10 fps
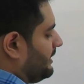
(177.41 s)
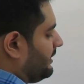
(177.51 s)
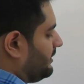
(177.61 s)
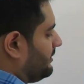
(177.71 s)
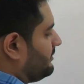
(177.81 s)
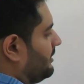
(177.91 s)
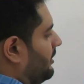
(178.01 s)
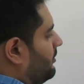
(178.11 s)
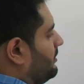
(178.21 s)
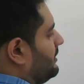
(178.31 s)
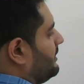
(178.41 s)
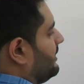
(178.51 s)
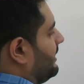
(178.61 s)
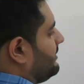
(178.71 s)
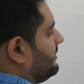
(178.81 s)
characters. How?
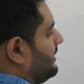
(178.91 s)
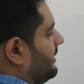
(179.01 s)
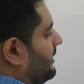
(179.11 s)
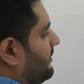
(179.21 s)
Case A